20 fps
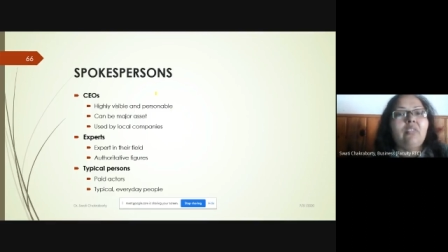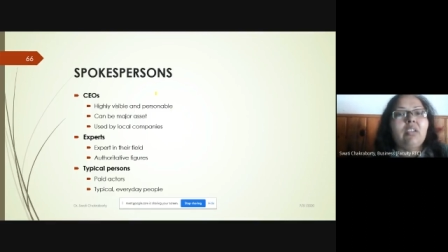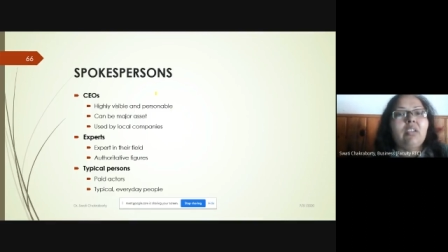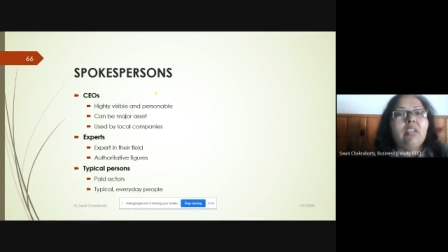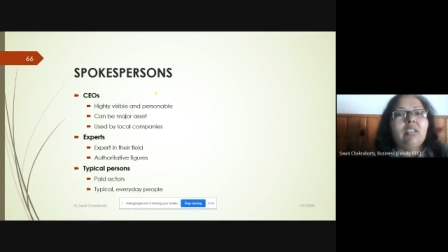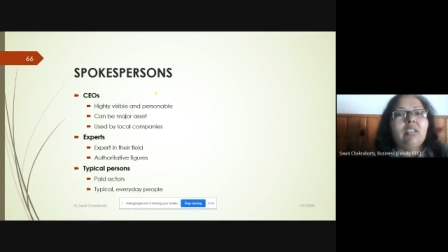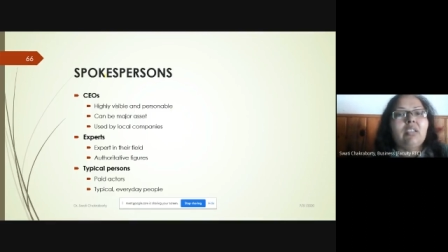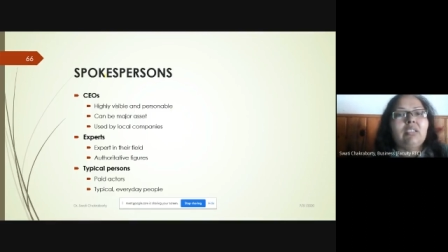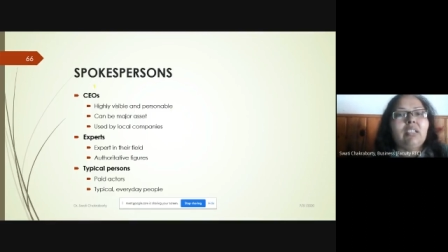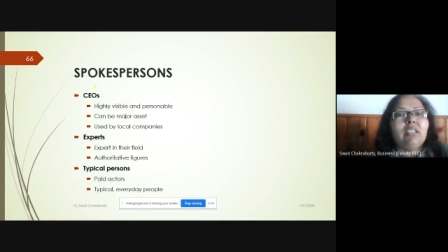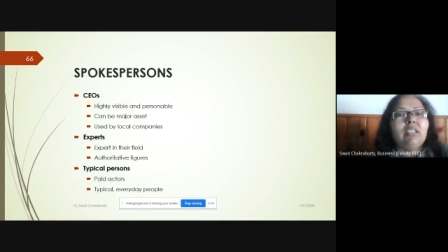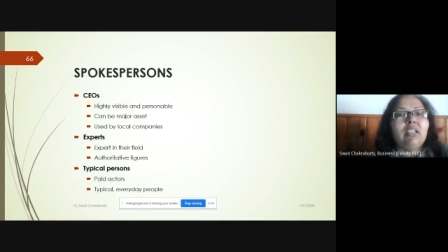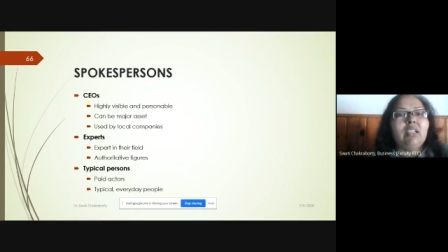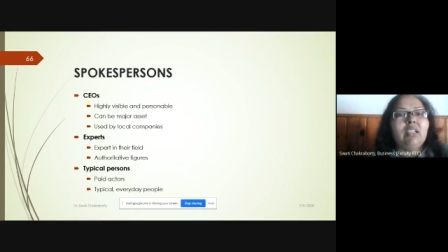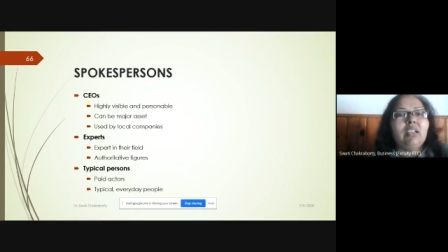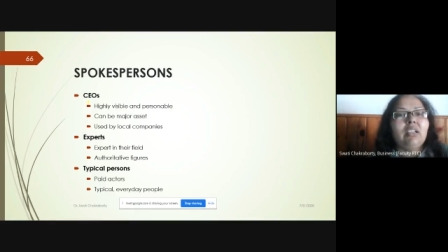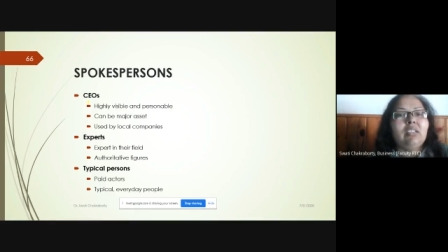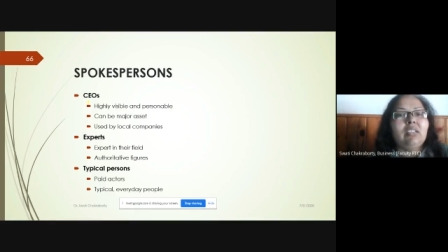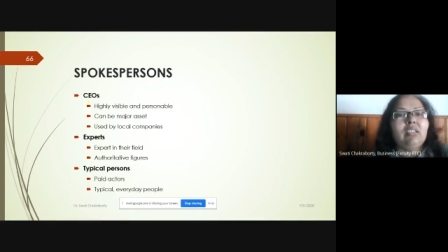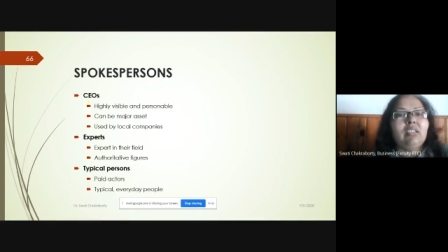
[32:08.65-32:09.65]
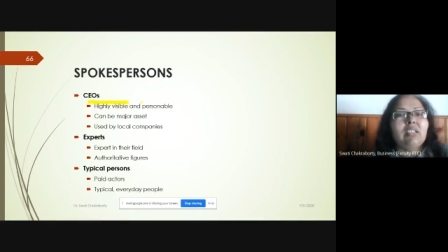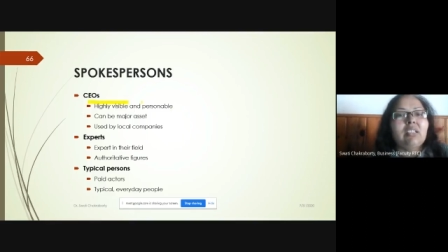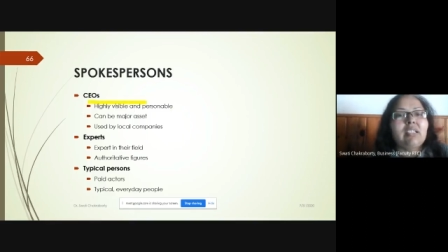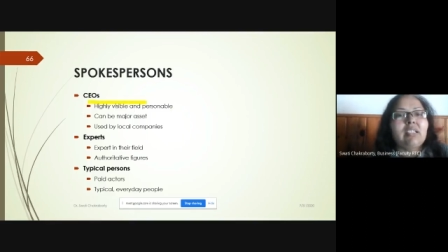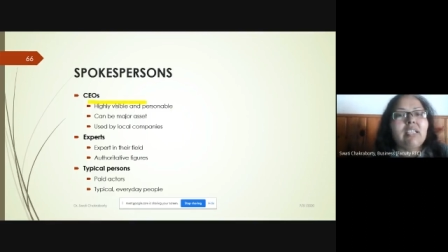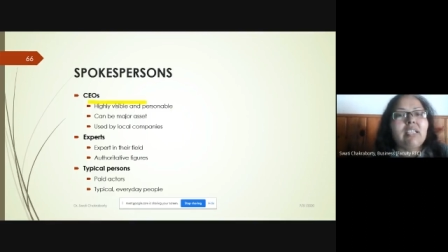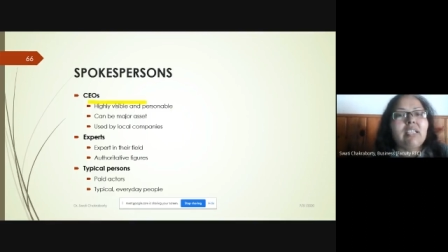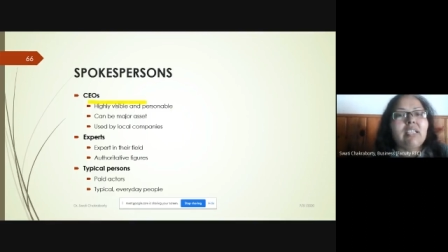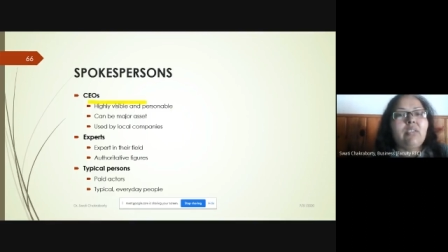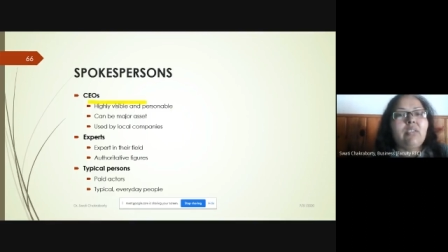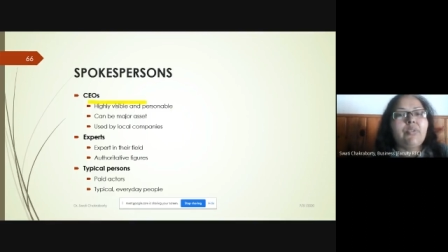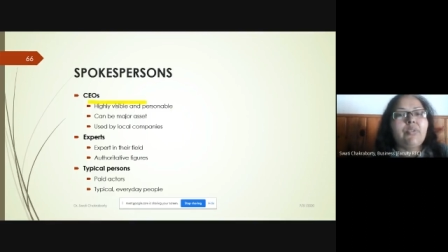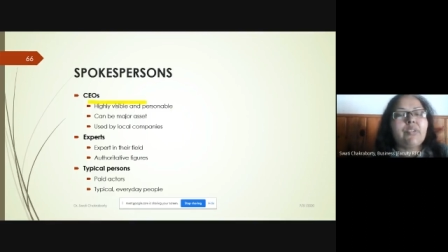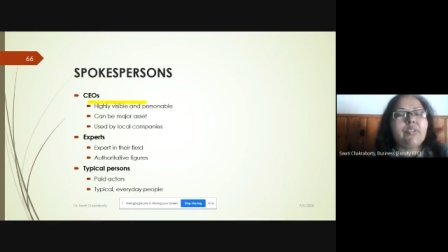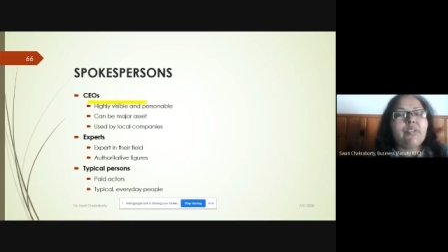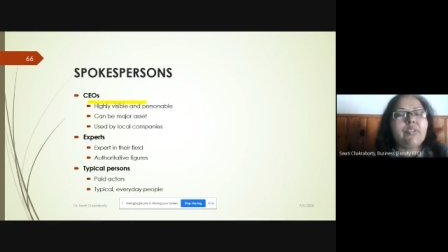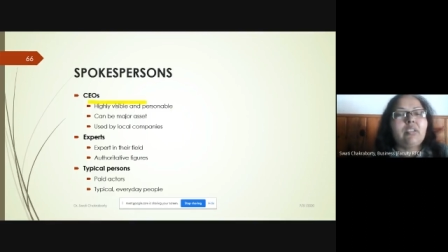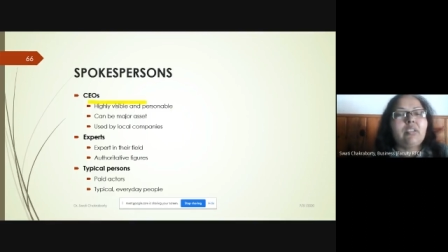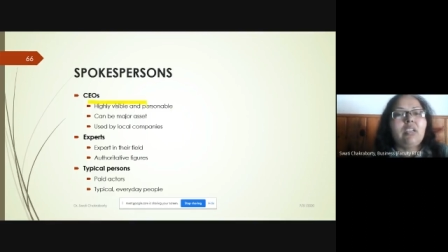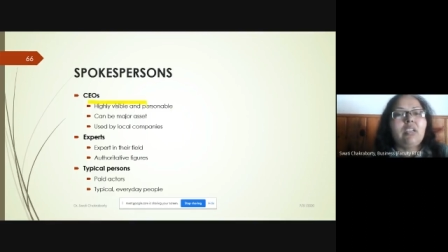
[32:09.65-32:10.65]
the CEOs
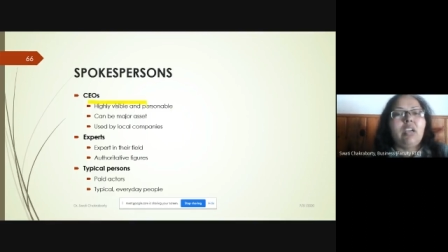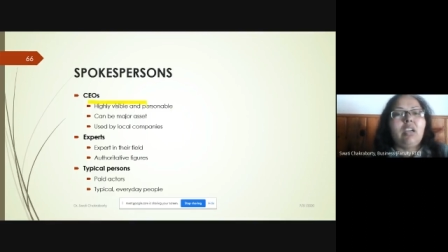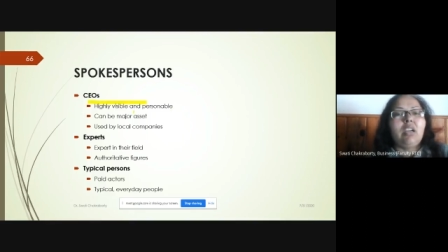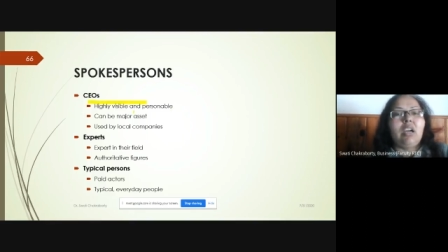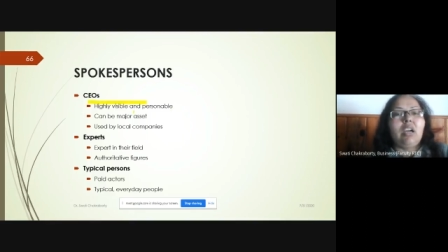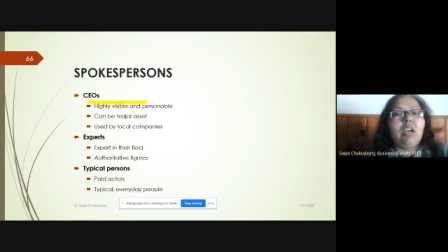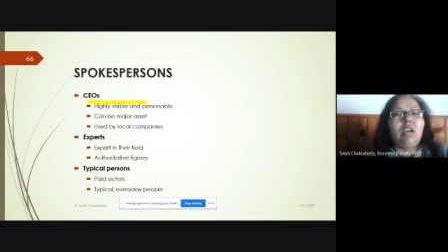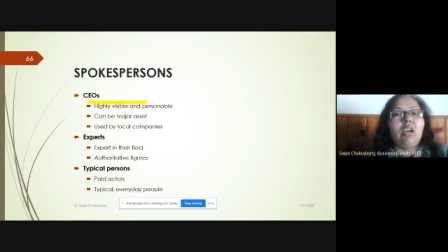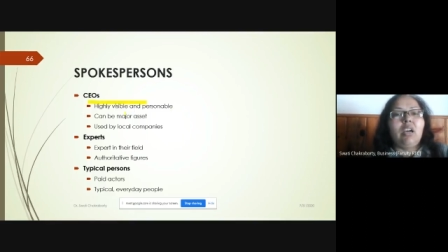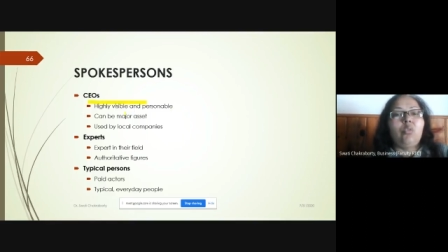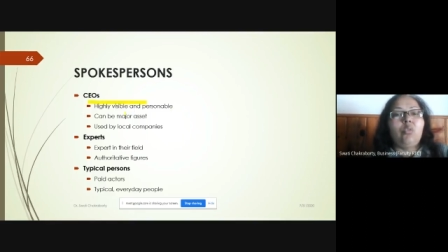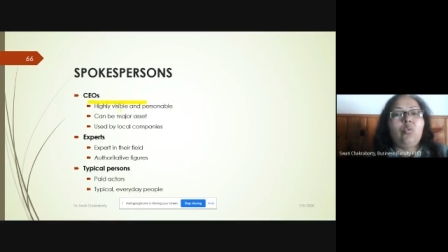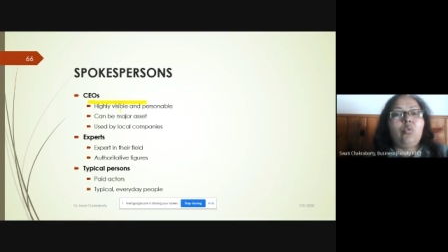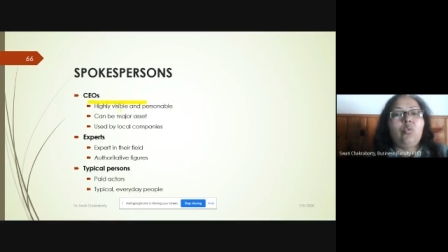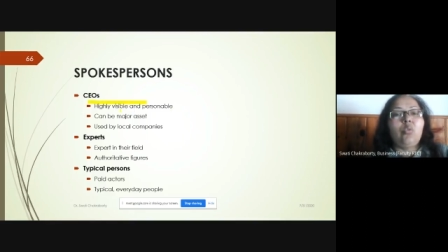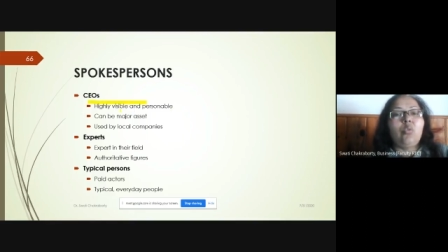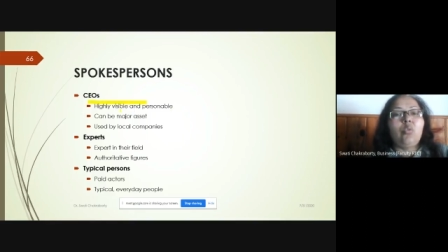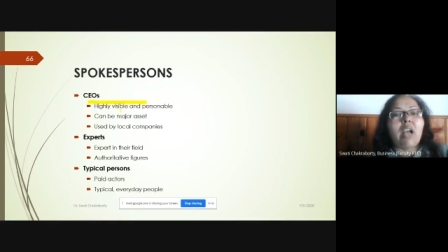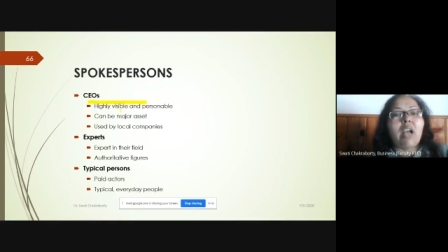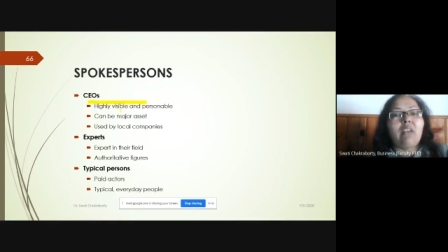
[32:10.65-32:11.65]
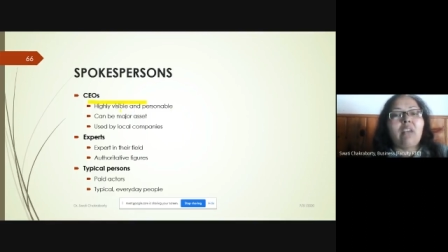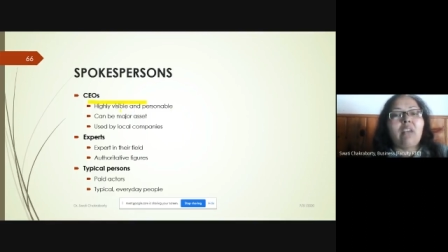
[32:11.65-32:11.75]
who have